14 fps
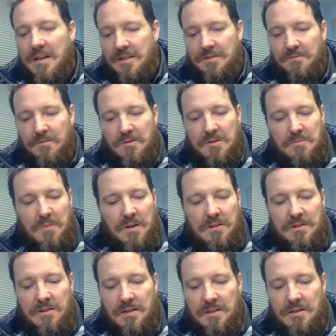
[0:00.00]
this first
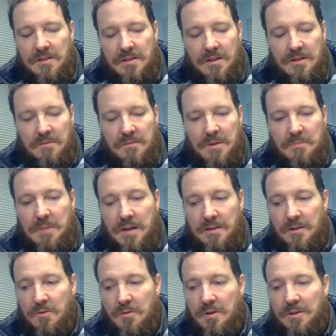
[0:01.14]
month is bit by
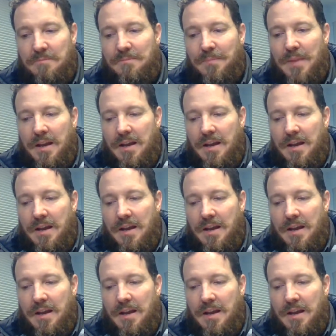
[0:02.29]
the coin,